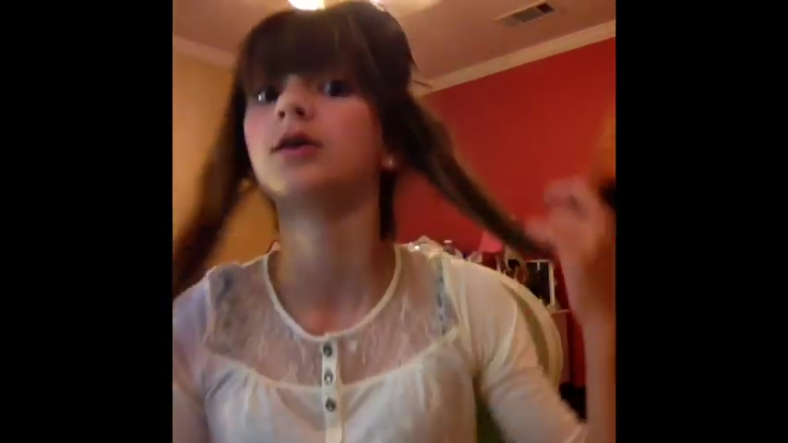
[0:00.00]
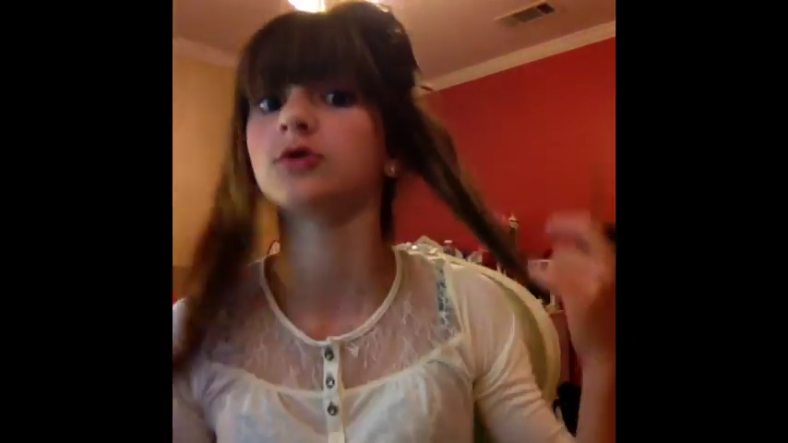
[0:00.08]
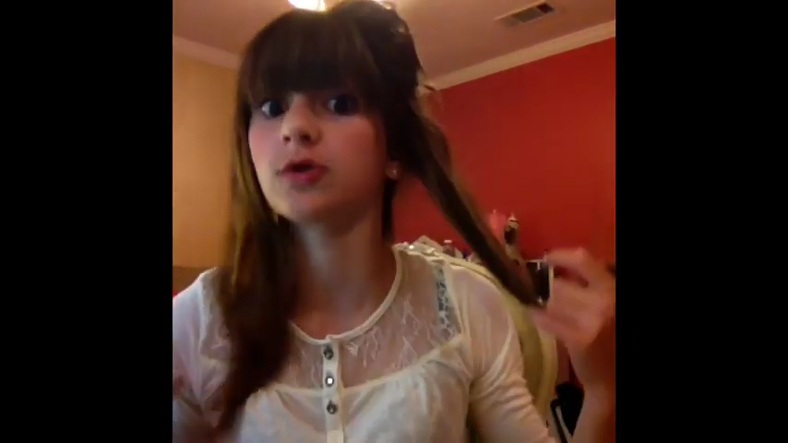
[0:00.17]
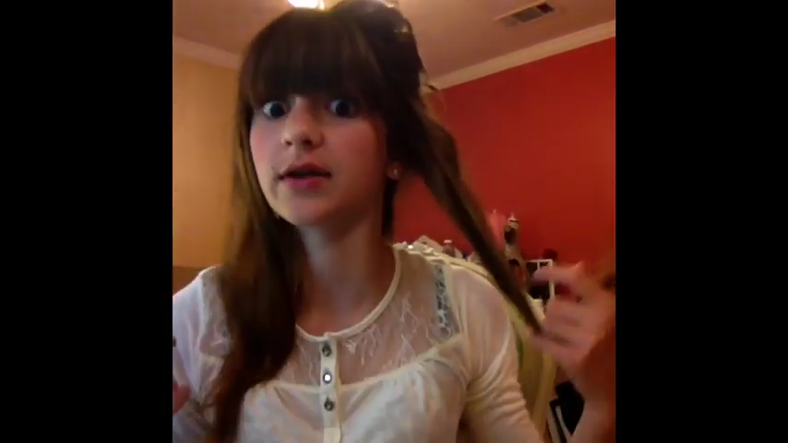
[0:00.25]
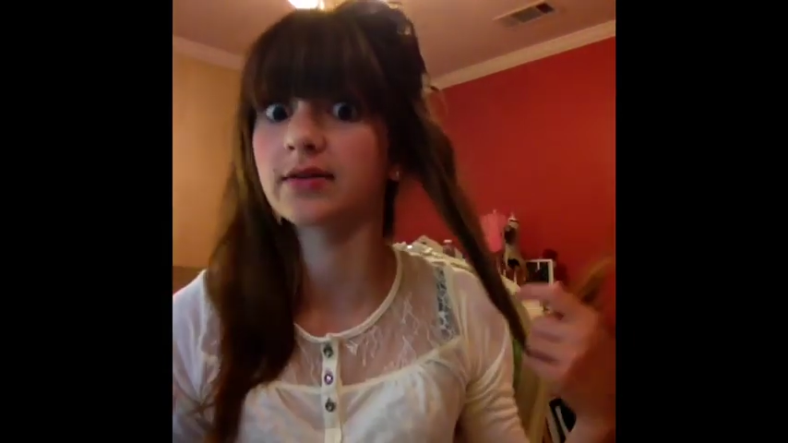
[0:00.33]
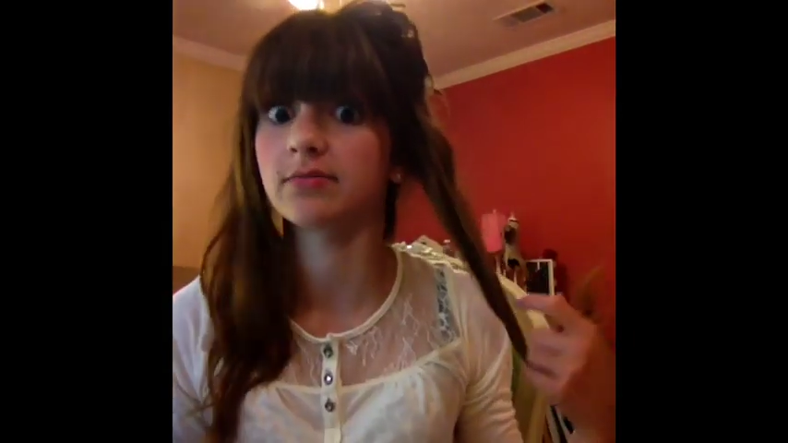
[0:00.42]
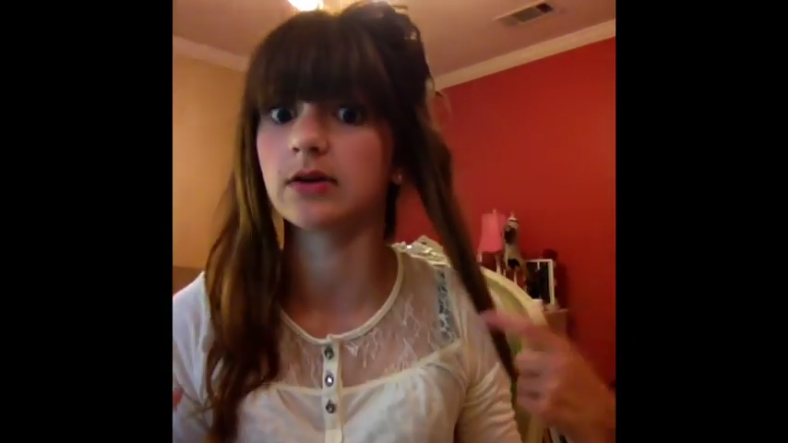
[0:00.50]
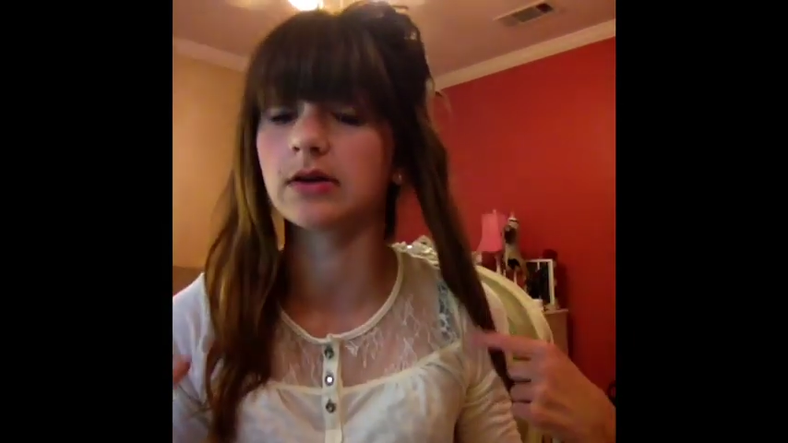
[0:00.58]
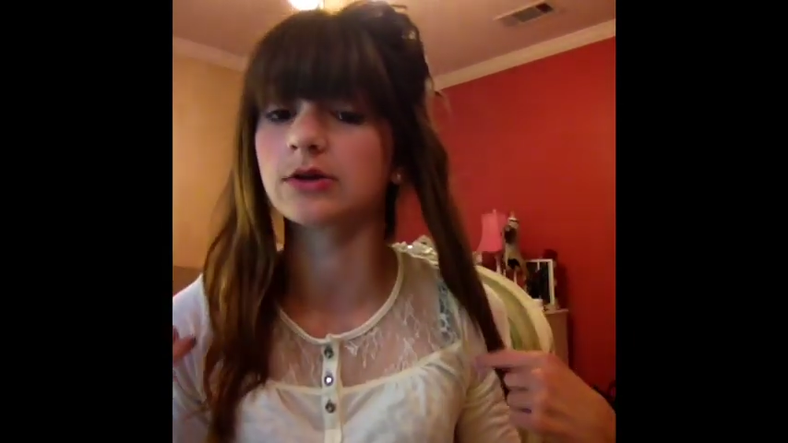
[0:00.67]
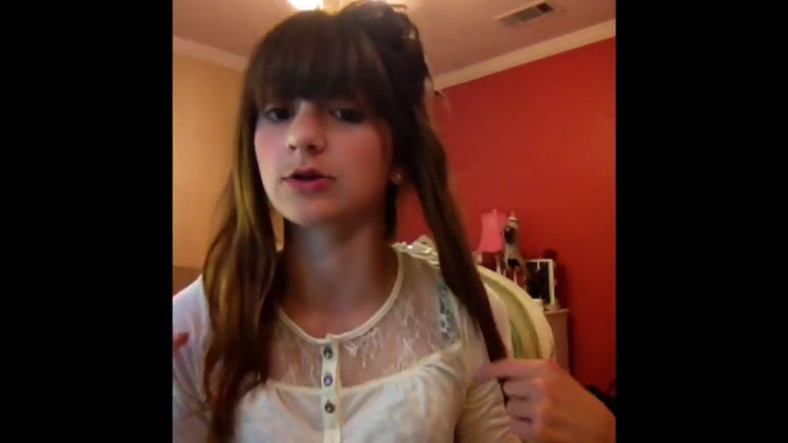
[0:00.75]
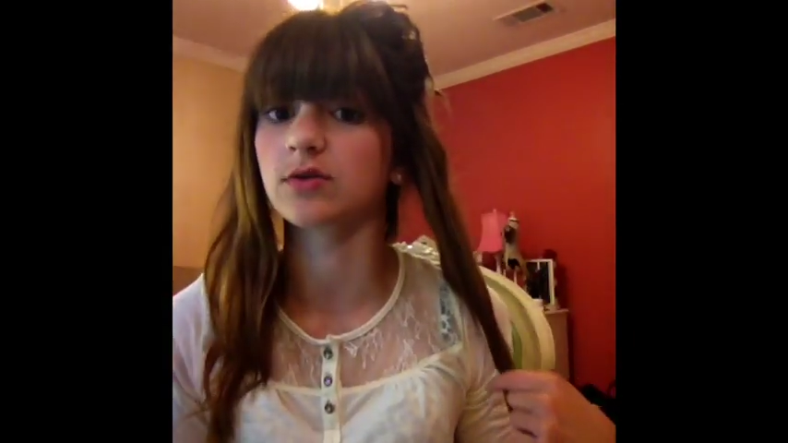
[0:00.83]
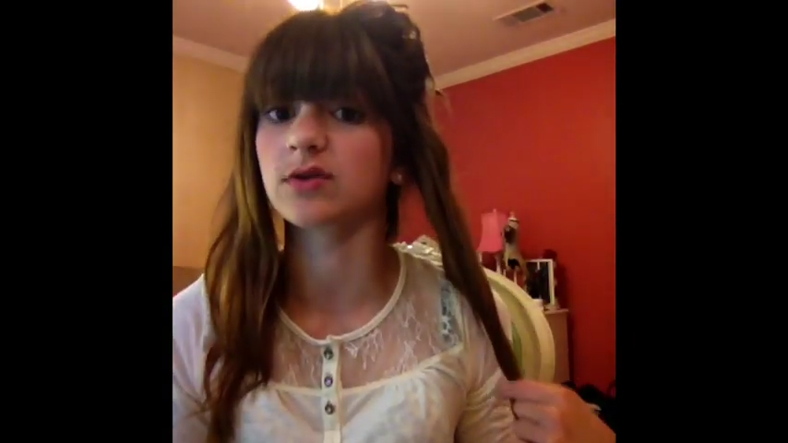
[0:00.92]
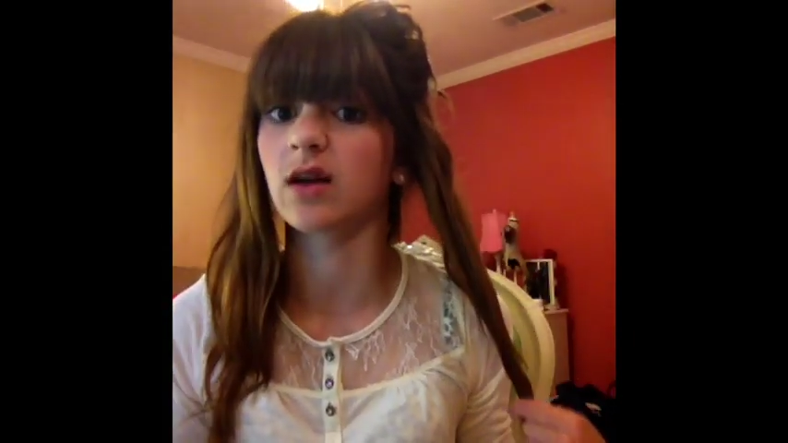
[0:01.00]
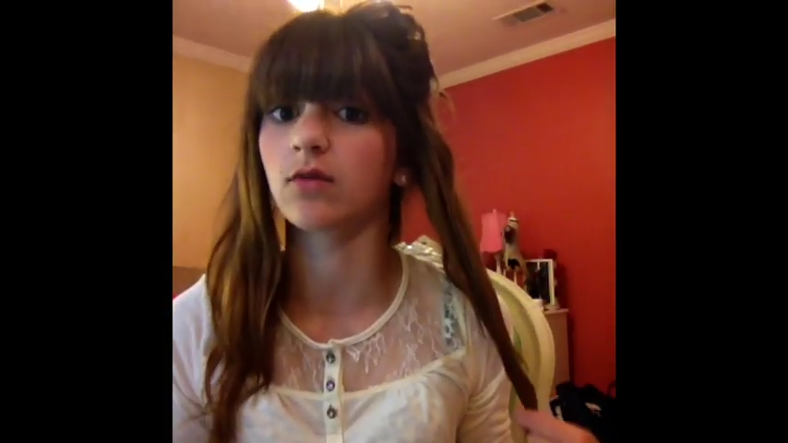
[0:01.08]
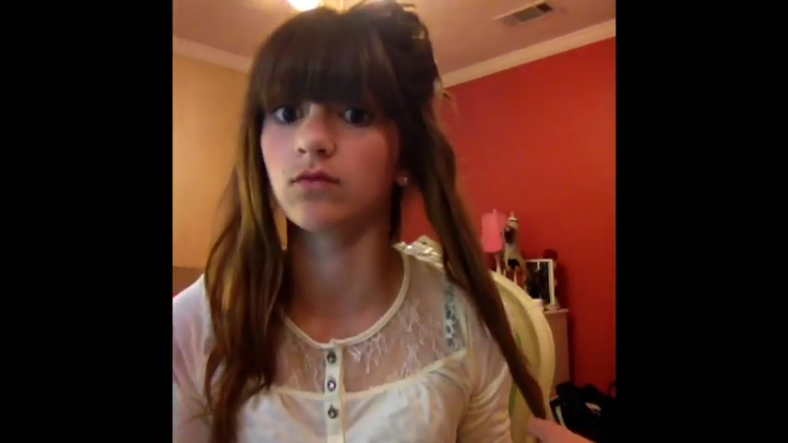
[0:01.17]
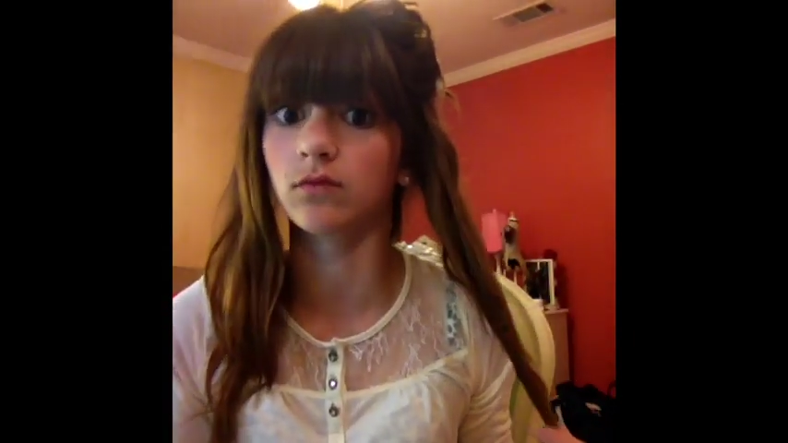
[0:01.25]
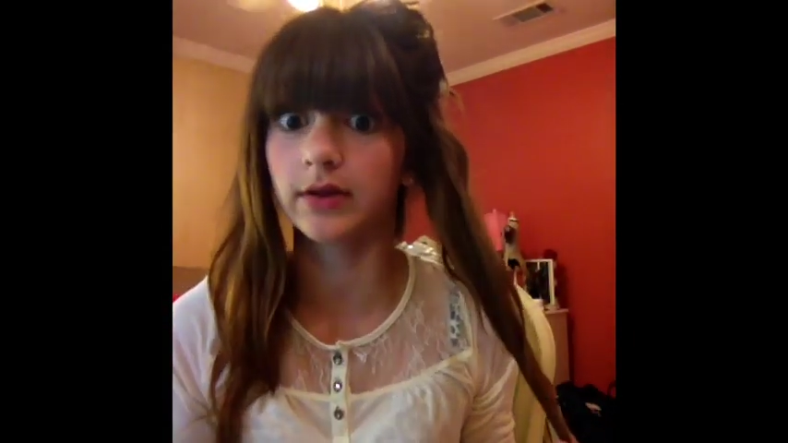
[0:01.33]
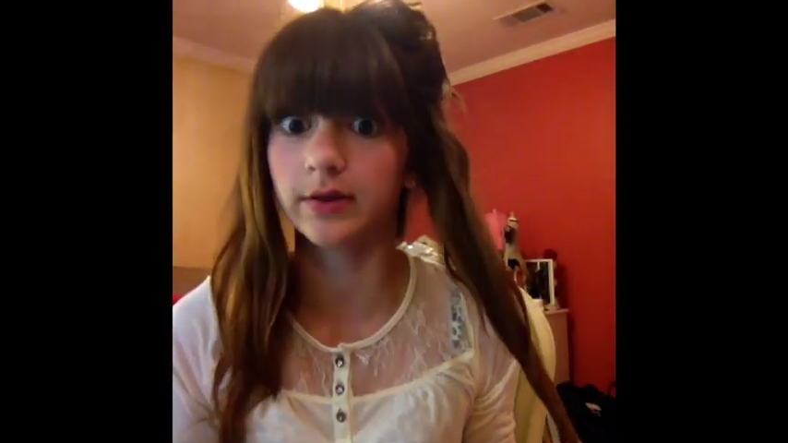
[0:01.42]
trust me, it turns out
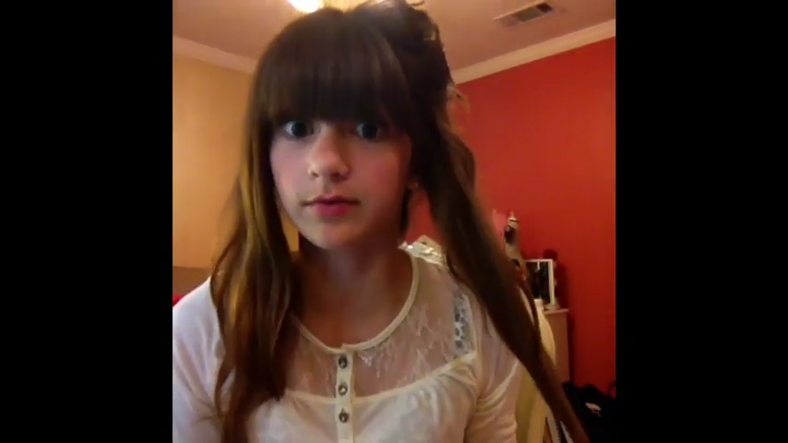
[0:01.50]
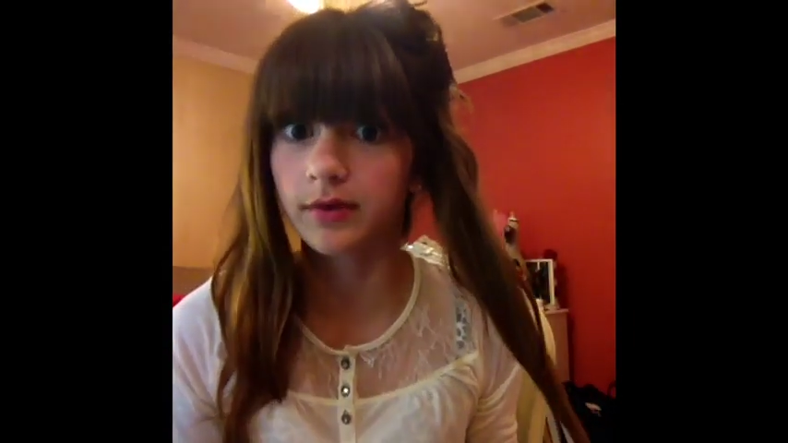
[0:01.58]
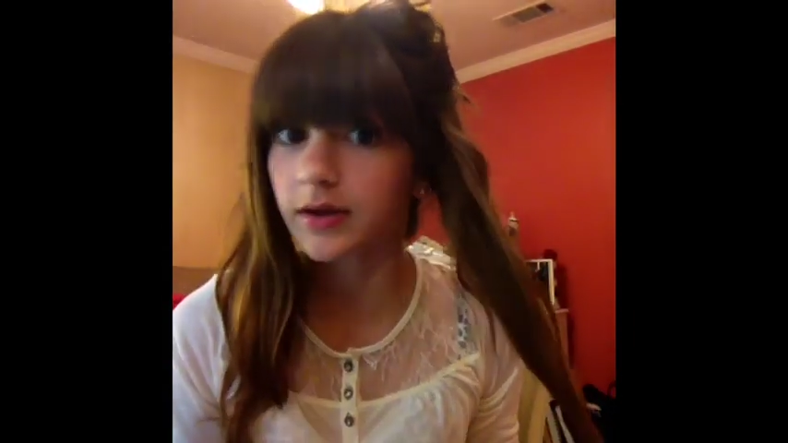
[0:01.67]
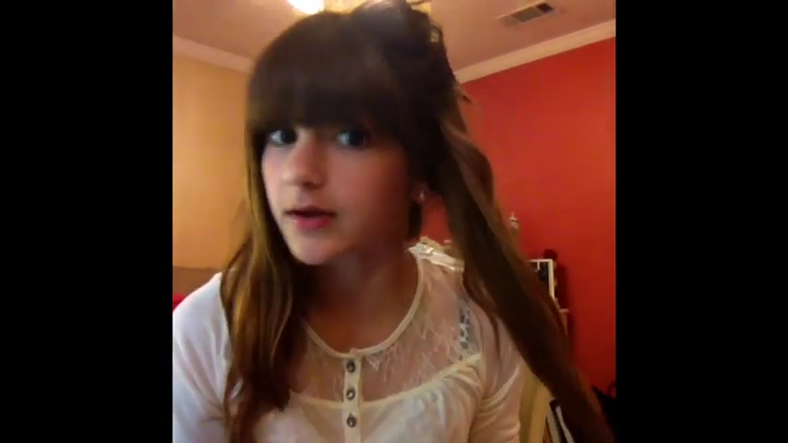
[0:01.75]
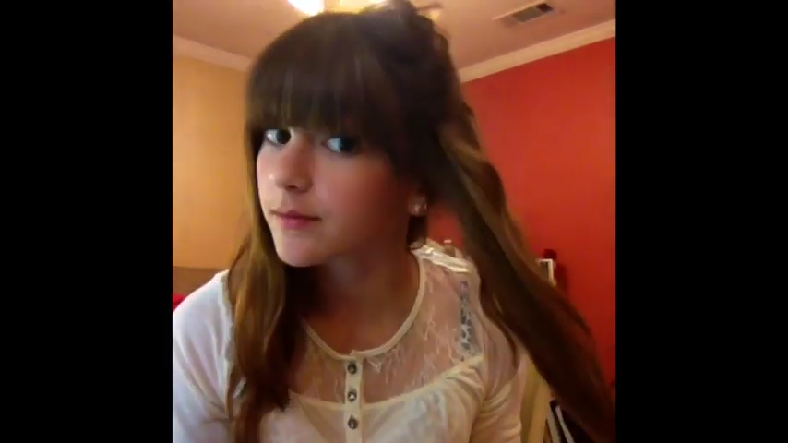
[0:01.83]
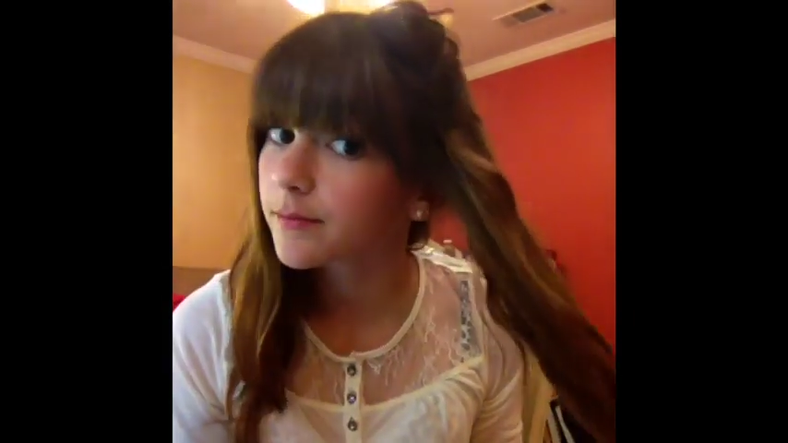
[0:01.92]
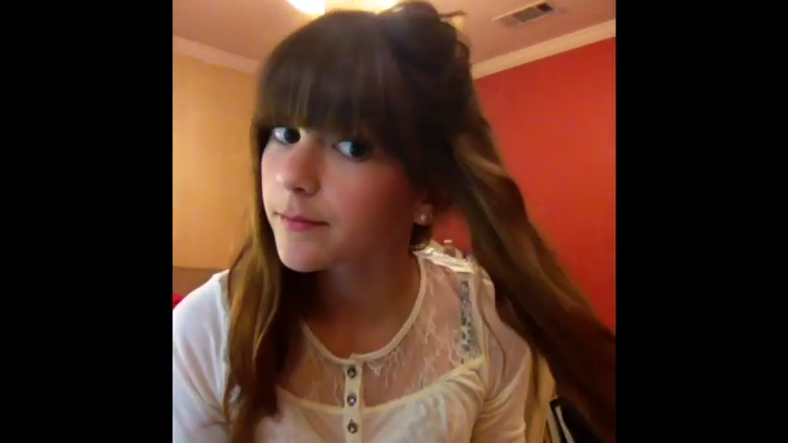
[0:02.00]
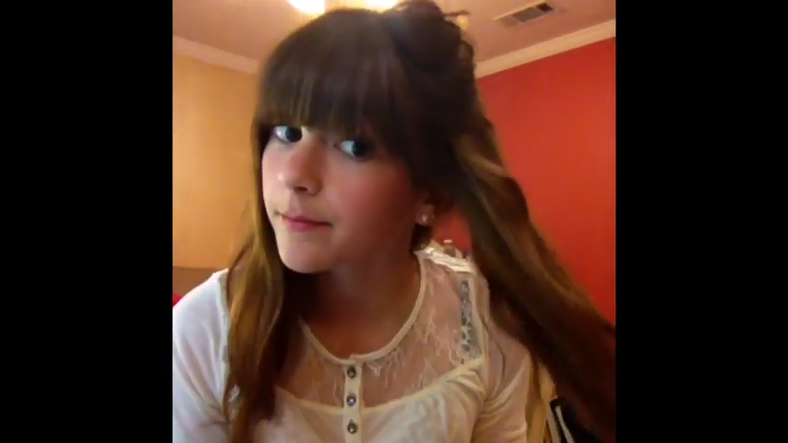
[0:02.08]
really pretty.